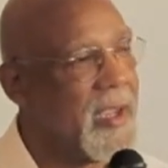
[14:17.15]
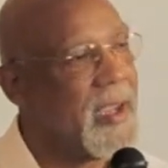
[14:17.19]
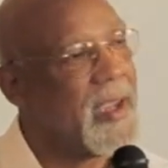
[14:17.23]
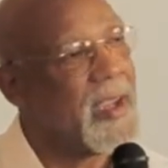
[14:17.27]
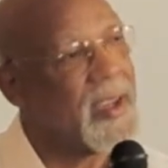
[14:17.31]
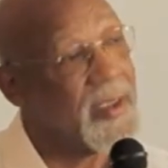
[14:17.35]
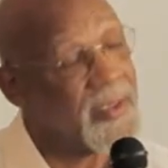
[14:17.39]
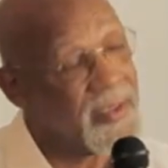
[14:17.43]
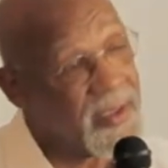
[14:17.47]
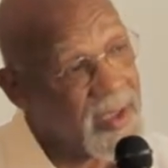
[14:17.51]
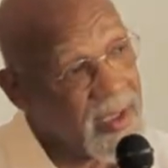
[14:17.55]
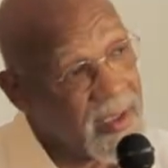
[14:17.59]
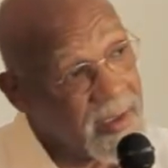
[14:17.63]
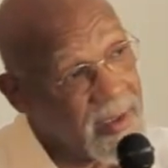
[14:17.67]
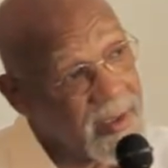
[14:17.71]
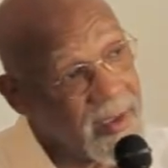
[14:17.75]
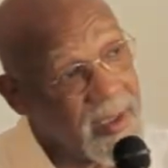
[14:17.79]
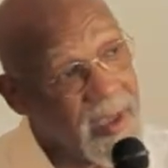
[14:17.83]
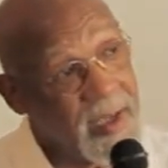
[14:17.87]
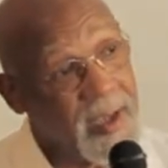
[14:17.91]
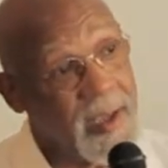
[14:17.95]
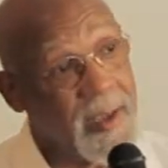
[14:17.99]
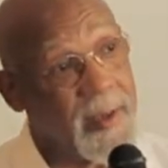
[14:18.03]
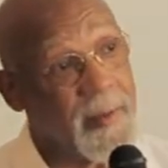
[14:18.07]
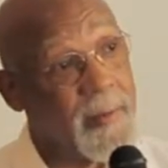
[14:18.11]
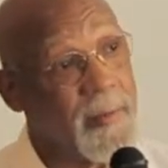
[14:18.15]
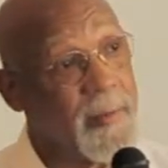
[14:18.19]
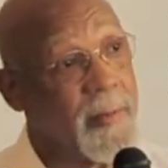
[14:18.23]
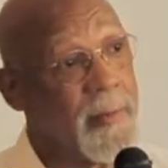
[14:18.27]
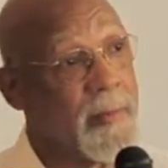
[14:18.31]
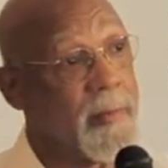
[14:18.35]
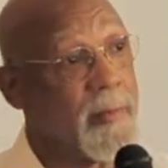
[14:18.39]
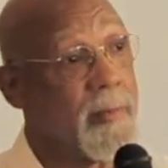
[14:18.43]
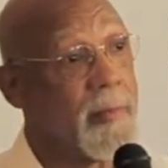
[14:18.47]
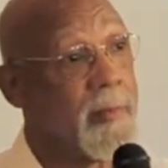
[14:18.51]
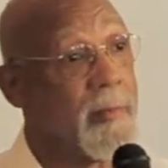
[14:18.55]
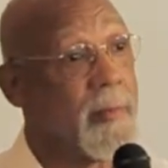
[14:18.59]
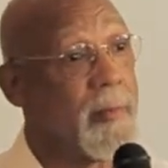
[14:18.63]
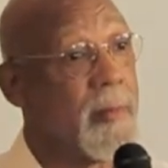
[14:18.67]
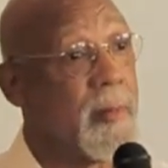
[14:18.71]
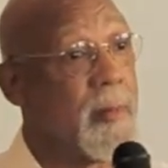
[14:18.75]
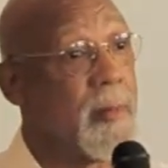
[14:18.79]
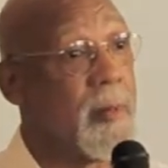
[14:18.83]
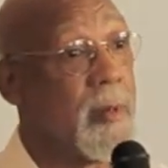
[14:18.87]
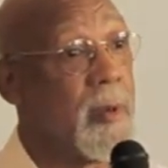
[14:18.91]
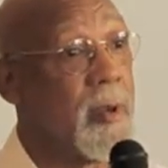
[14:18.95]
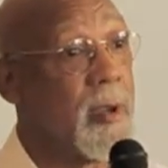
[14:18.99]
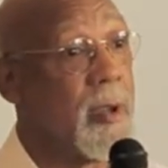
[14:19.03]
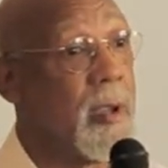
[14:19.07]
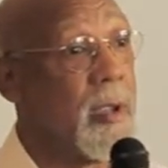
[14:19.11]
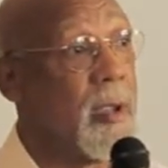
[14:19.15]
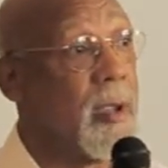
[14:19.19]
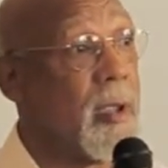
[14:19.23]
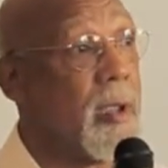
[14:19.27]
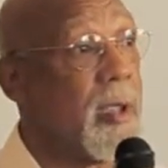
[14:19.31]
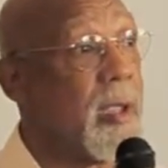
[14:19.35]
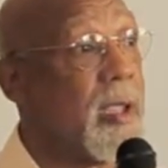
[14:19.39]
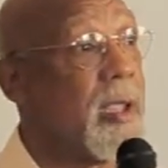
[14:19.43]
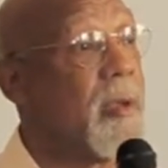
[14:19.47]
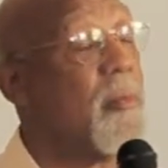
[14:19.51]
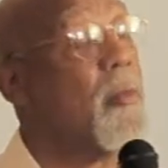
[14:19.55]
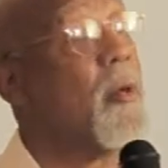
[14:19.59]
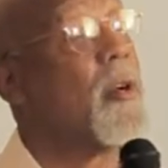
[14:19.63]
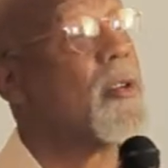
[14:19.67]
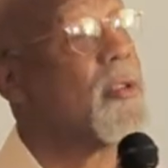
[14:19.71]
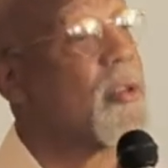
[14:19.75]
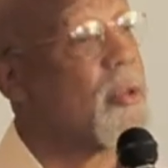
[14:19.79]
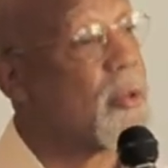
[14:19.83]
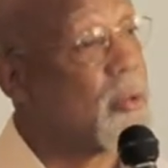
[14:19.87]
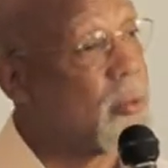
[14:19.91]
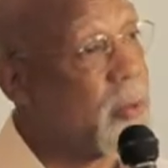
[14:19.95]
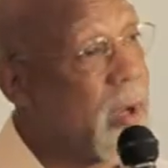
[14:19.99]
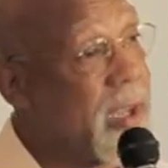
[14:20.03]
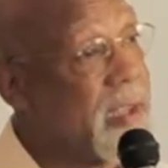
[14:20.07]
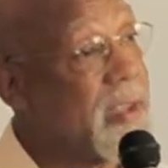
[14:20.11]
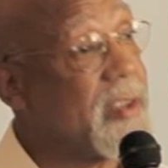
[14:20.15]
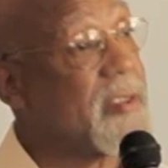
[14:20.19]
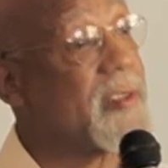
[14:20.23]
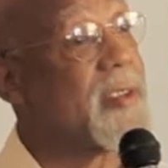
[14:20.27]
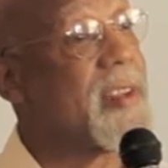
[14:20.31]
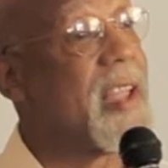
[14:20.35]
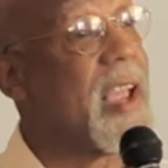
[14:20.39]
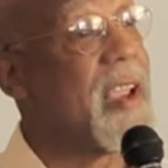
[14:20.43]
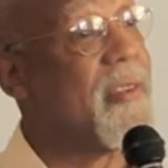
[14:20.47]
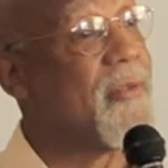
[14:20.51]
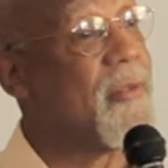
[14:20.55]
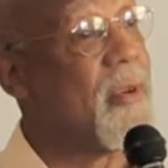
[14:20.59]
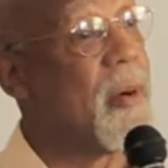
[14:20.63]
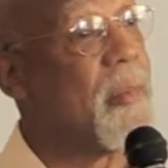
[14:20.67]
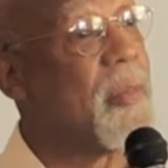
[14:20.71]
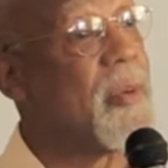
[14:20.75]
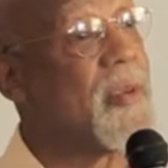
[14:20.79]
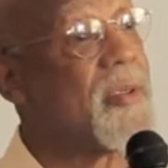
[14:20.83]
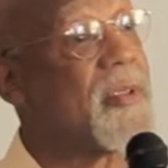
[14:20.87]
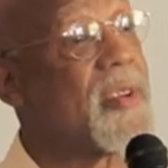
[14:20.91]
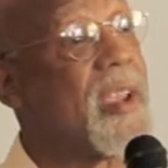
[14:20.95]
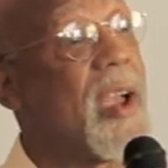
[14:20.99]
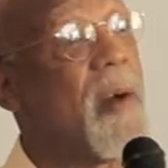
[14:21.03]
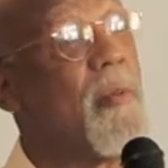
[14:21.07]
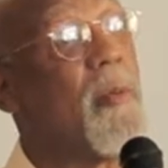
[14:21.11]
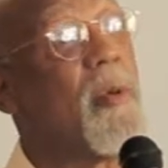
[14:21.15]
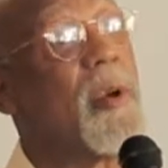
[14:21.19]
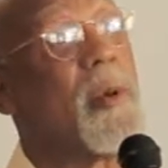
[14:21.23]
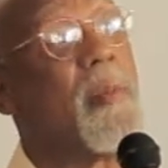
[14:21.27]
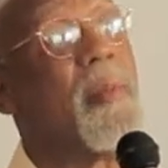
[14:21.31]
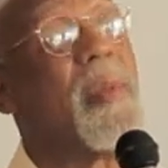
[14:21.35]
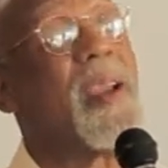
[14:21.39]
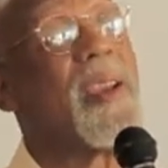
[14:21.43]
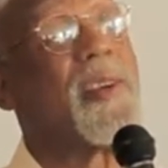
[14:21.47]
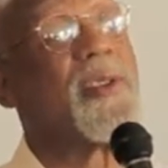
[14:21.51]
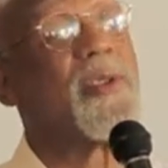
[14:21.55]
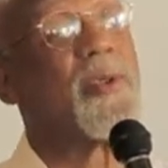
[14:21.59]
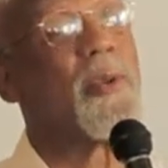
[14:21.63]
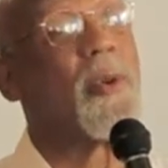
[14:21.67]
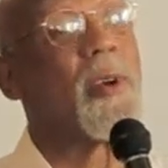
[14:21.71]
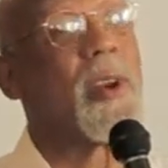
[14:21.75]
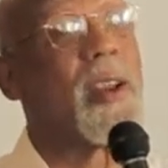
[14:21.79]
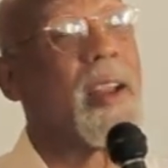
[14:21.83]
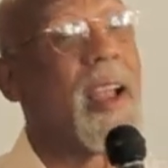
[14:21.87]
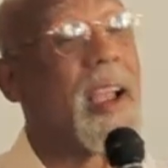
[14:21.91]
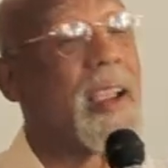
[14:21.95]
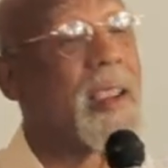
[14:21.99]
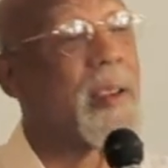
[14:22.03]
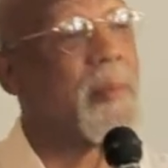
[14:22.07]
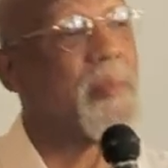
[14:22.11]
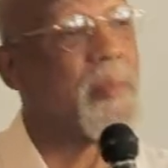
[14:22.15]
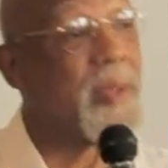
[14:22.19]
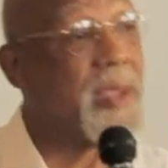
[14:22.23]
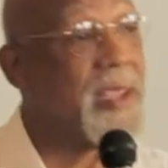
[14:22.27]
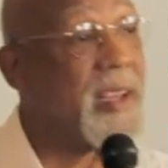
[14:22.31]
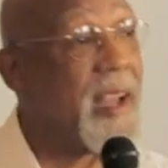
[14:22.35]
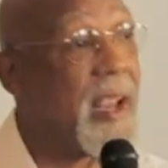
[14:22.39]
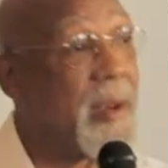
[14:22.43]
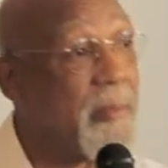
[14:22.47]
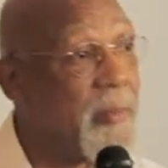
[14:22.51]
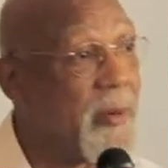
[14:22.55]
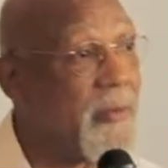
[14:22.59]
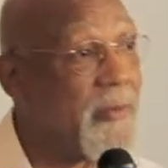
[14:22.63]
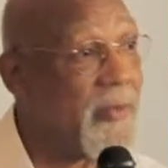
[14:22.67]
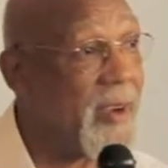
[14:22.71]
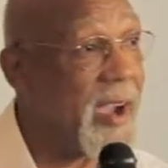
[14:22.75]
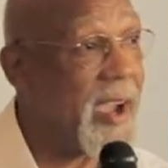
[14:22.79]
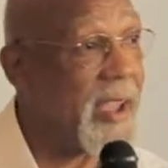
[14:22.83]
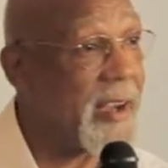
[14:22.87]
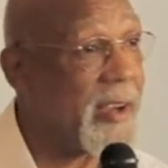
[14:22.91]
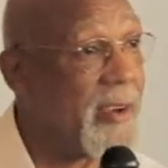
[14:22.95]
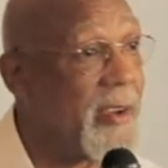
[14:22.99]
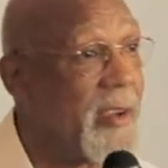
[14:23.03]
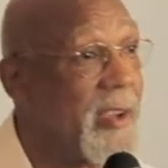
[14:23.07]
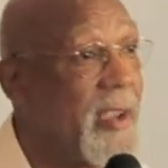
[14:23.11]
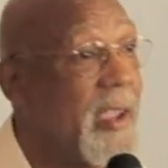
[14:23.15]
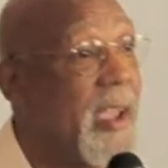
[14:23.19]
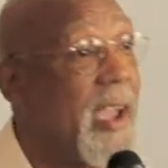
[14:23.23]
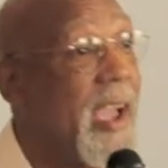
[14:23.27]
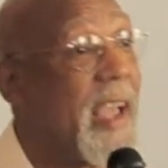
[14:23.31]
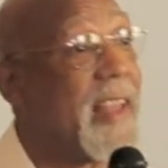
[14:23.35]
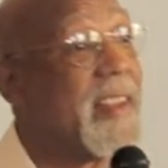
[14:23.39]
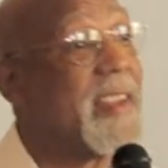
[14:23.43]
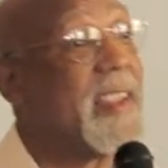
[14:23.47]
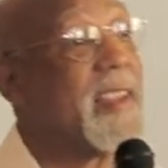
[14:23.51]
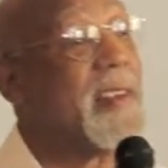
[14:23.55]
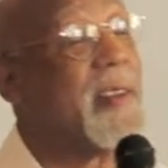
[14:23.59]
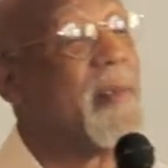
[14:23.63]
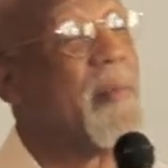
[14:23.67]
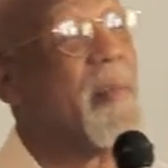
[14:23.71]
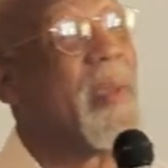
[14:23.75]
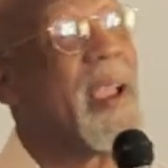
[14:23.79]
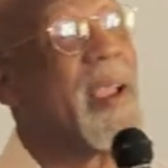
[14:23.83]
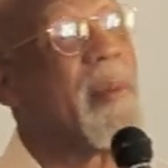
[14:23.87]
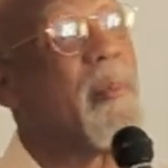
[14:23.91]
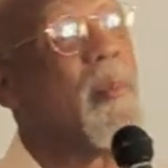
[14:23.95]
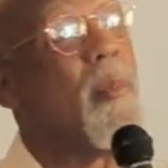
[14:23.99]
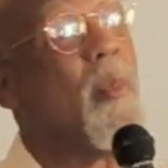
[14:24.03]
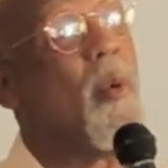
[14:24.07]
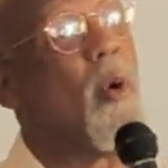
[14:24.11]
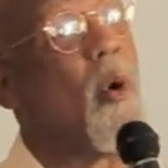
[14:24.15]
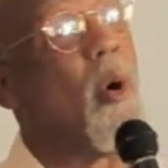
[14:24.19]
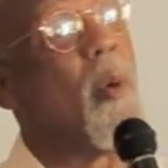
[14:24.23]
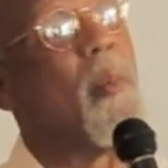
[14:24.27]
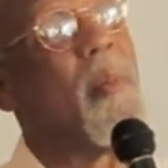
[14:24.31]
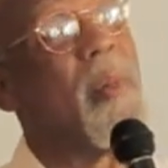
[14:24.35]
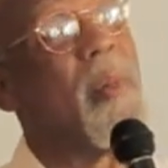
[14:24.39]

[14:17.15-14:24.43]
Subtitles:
He said, and then he wanted to straighten his life up and say, "I want to make sure that I can be that provider. I need to make more